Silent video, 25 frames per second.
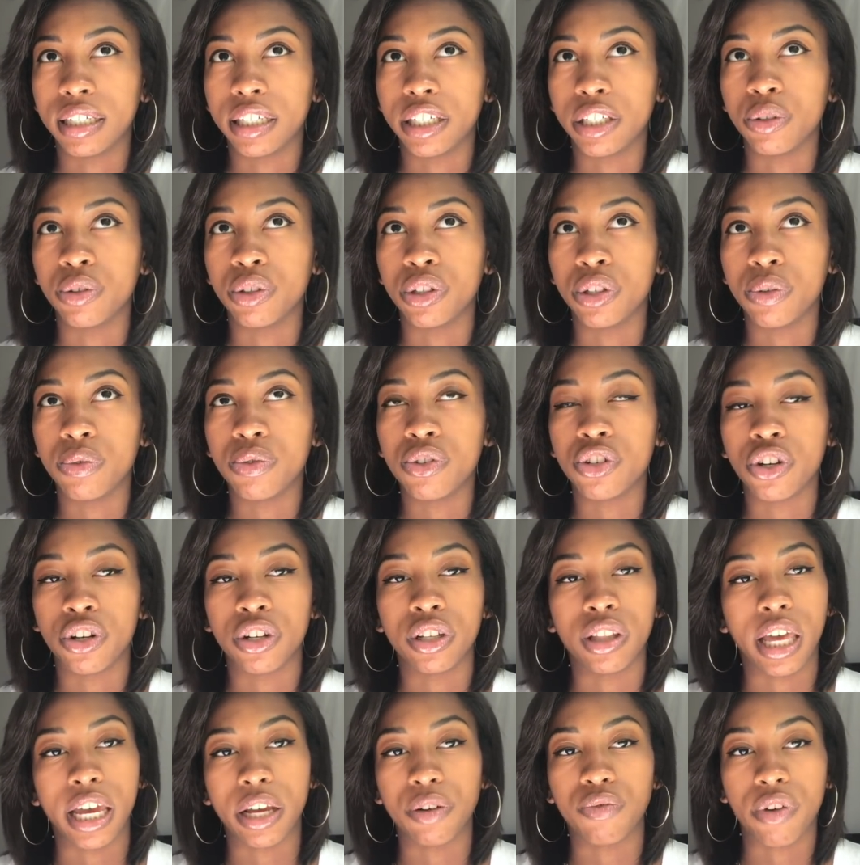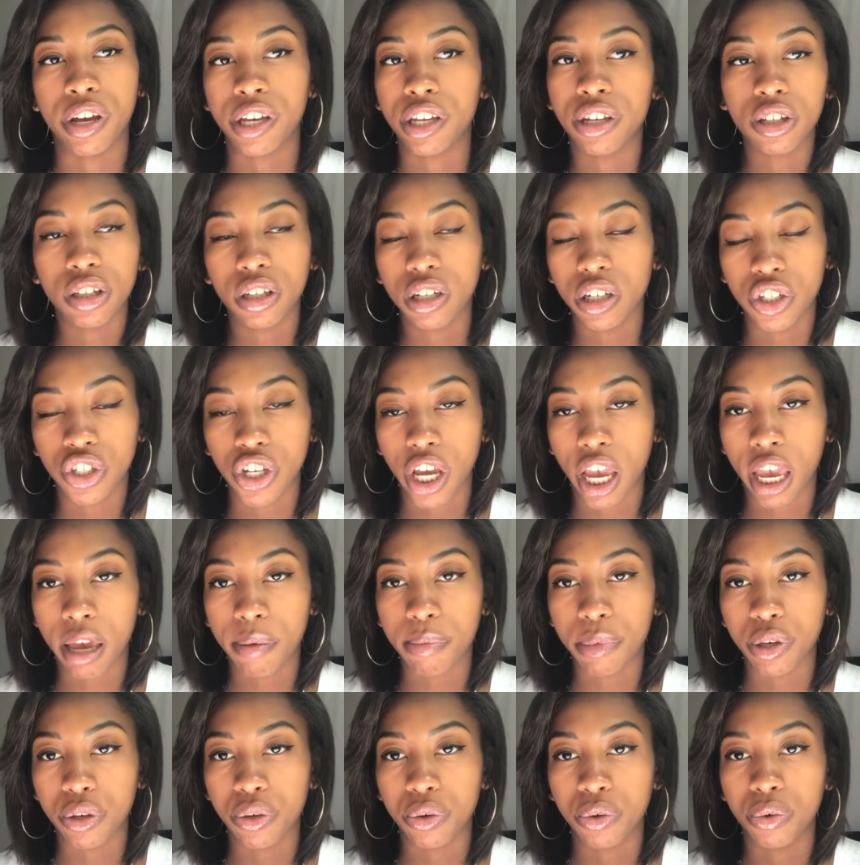you use your like regular
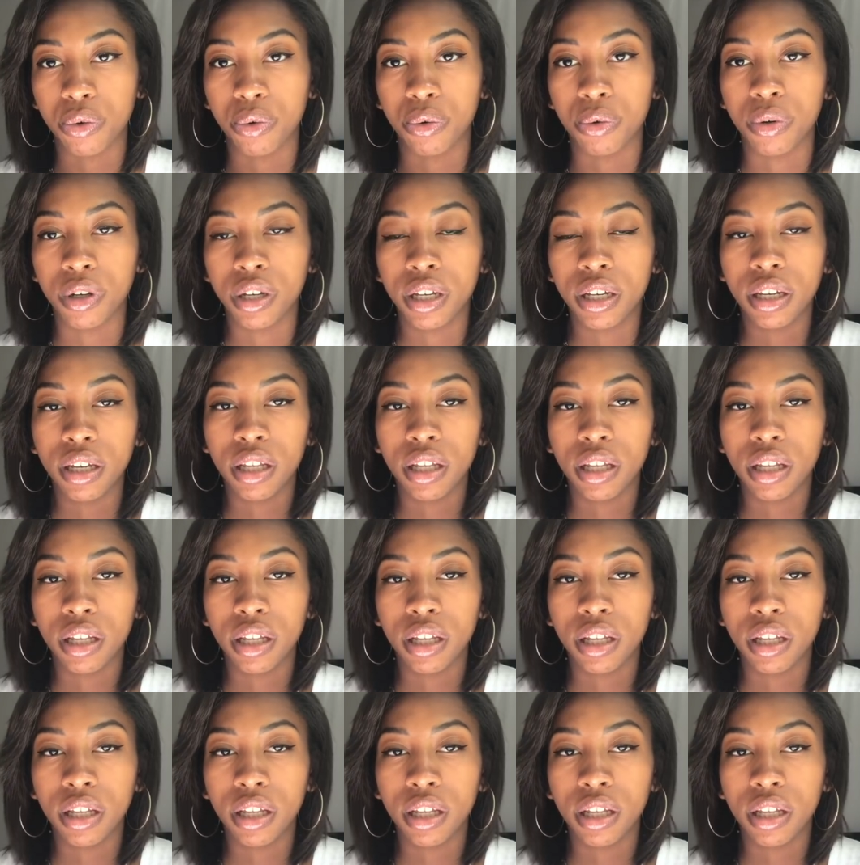JMU